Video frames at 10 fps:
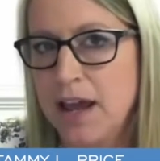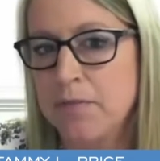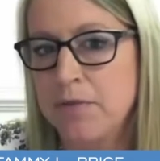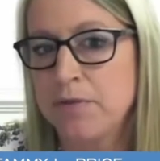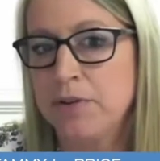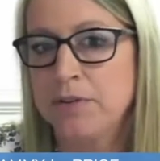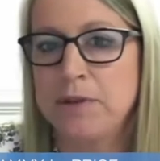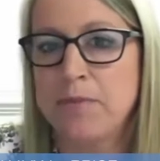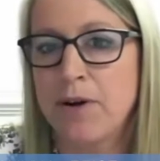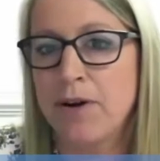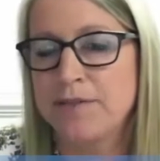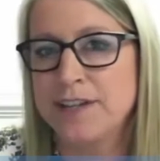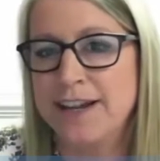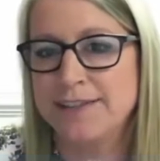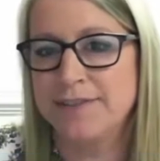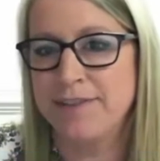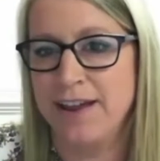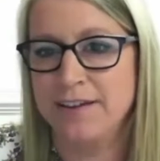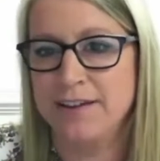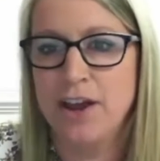I'm thrilled to be part of today's event,